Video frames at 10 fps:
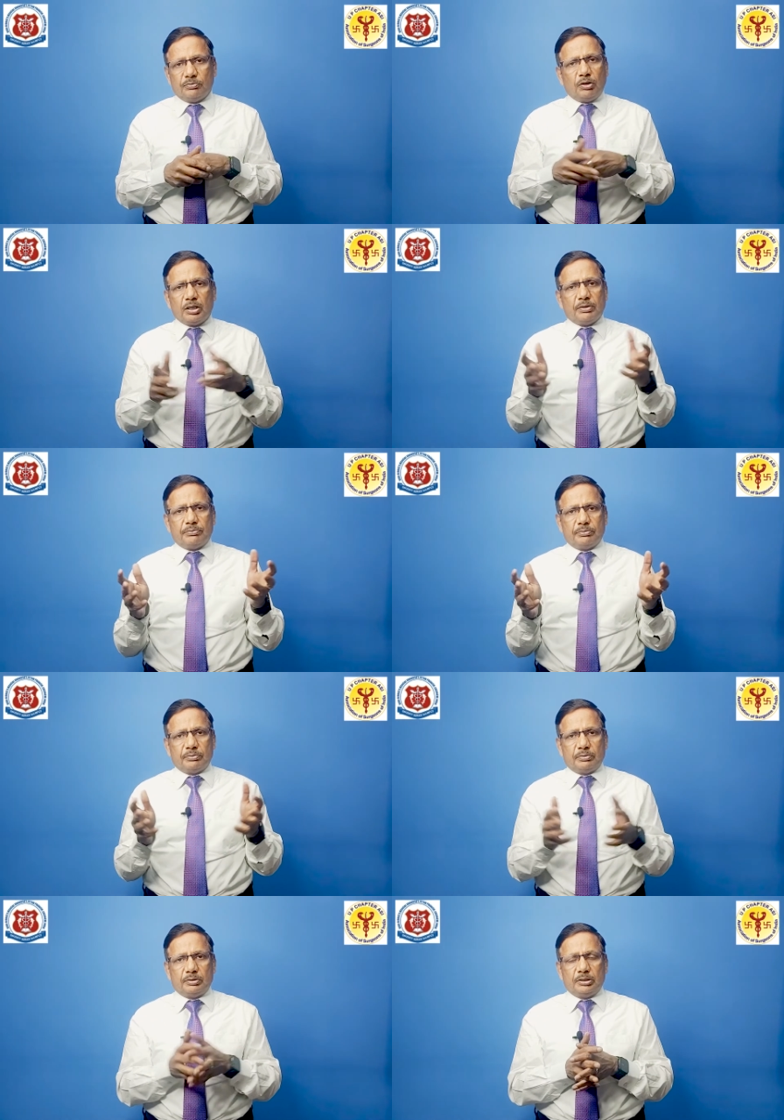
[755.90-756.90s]
Forgive.
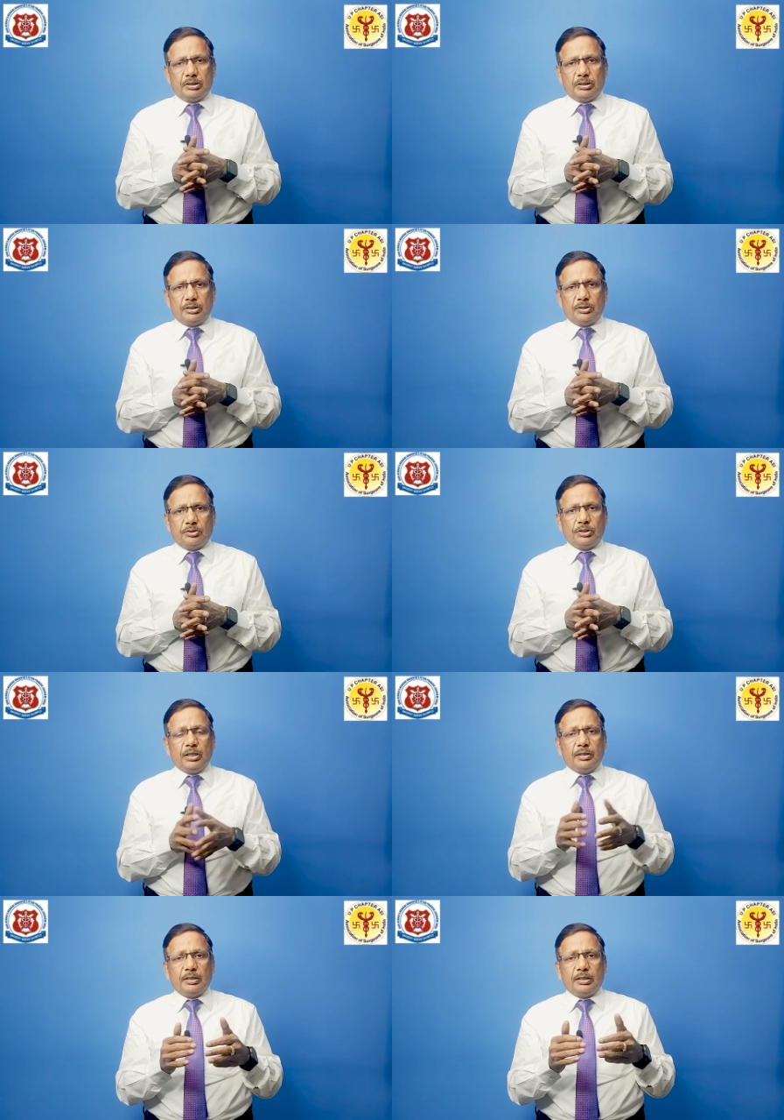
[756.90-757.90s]

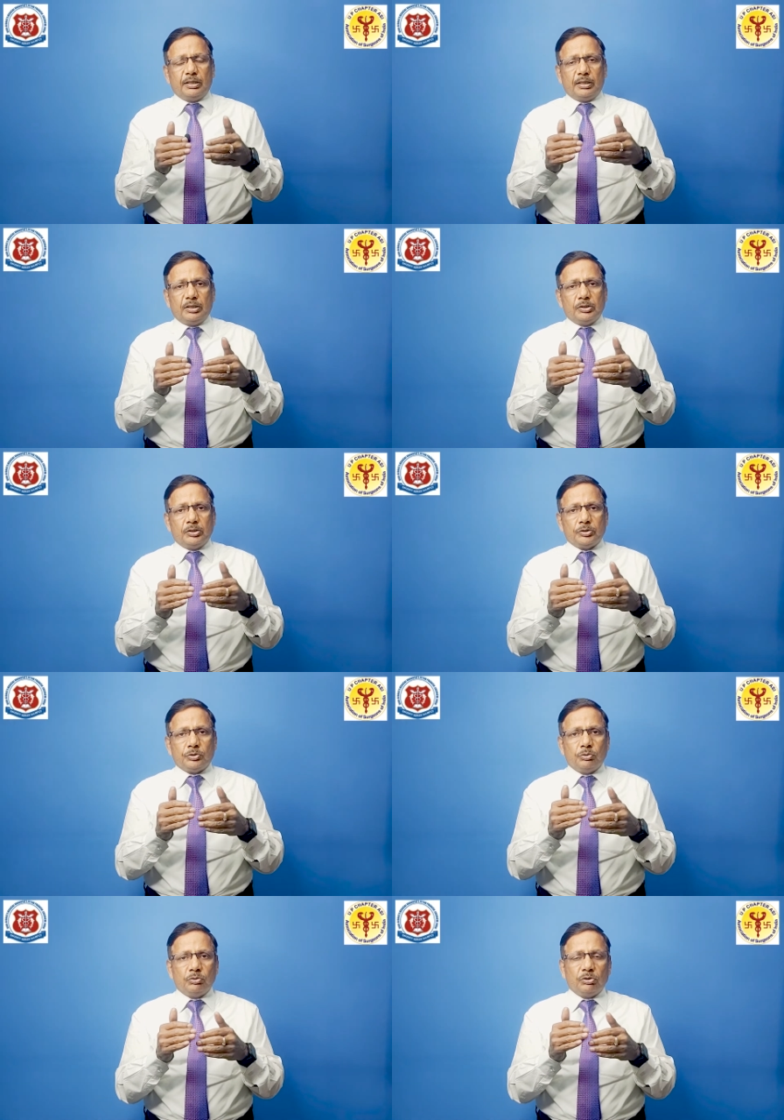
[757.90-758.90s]
See,
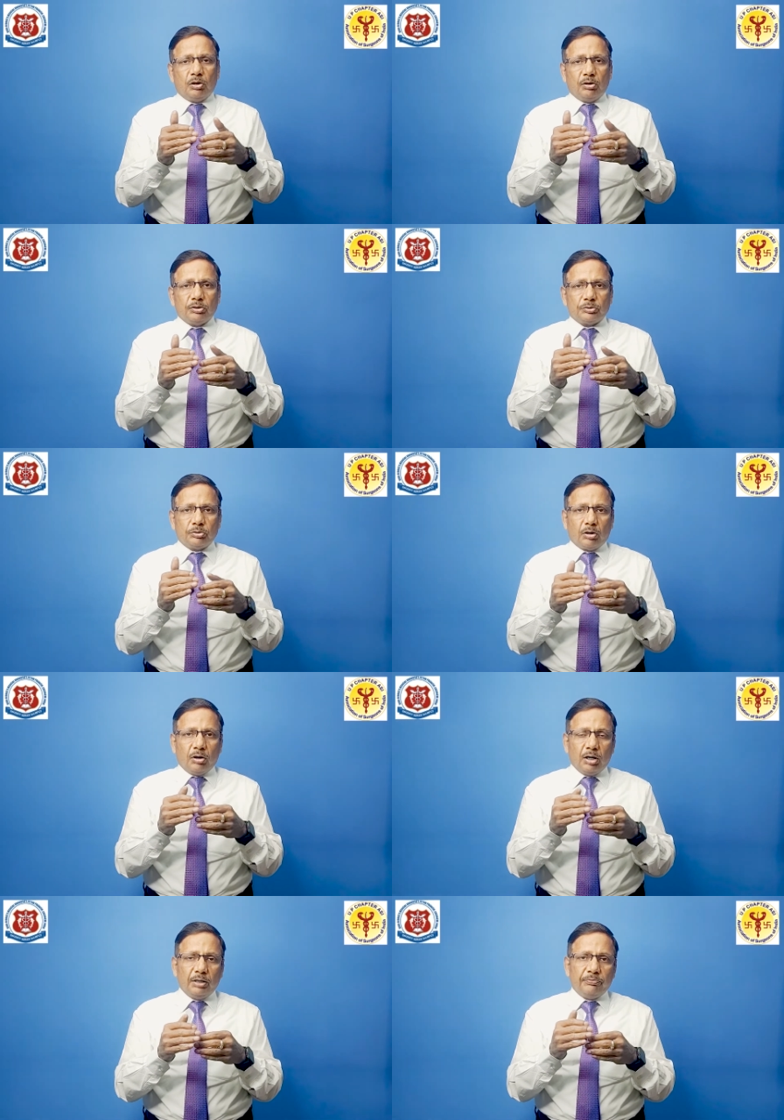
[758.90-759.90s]
you should
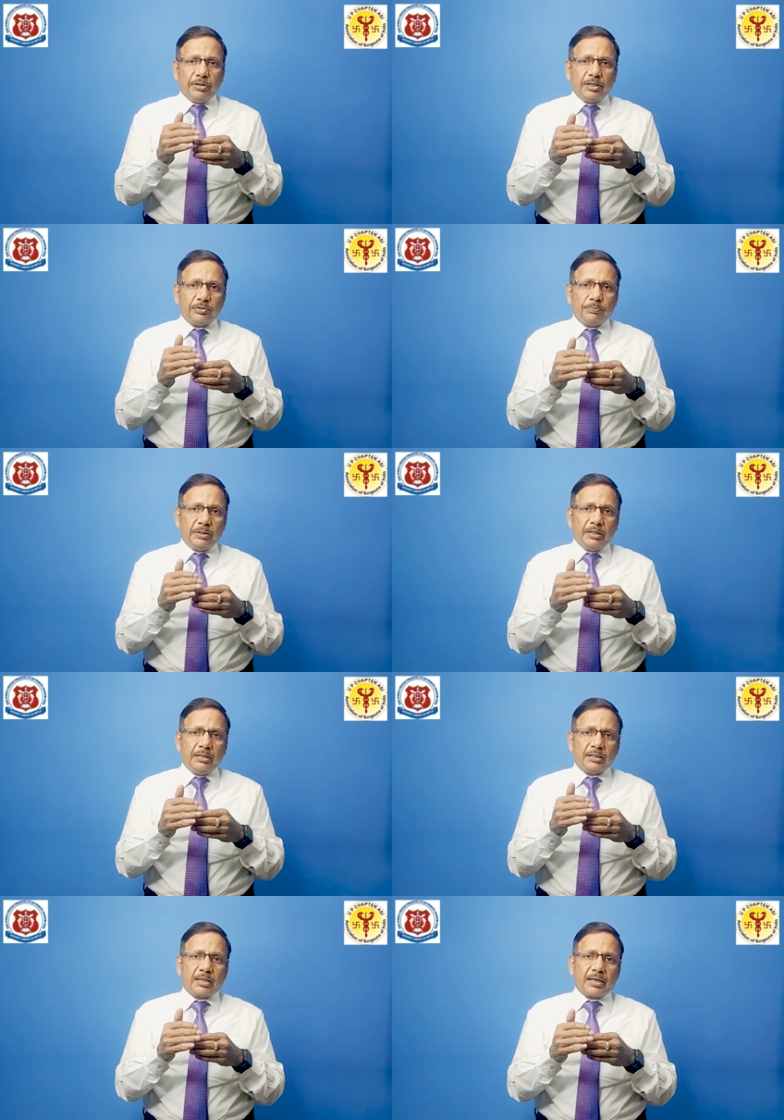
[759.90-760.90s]
always be
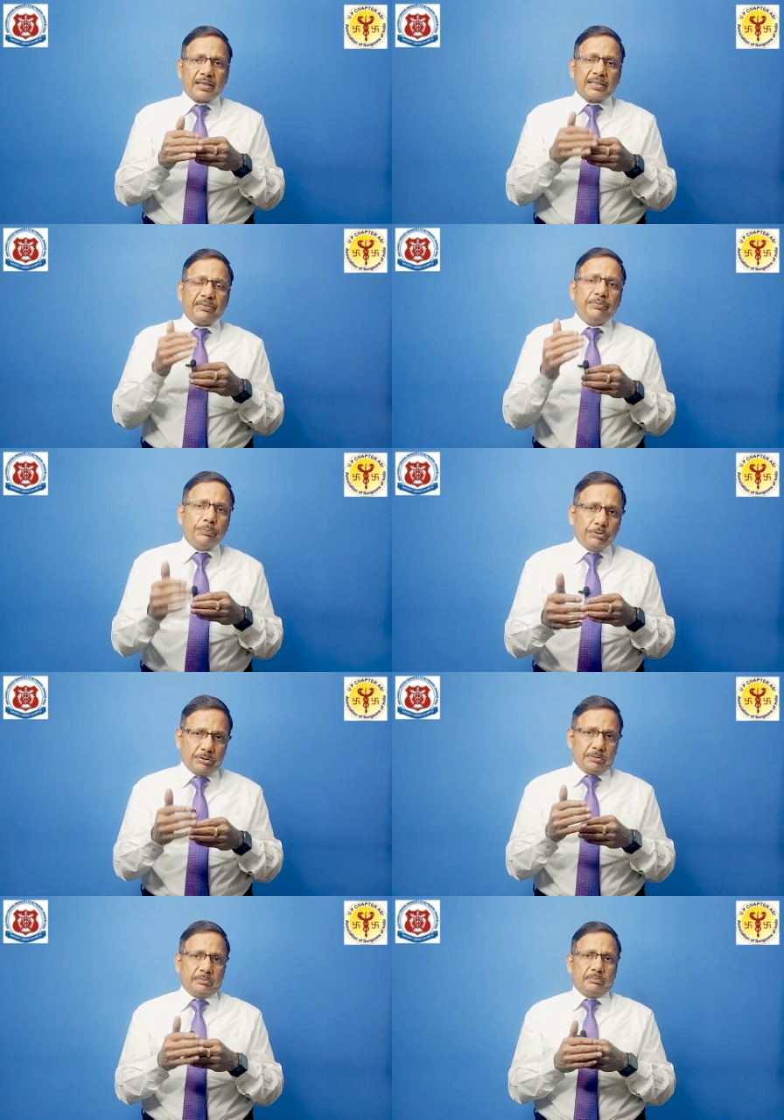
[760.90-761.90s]
in corrective mode.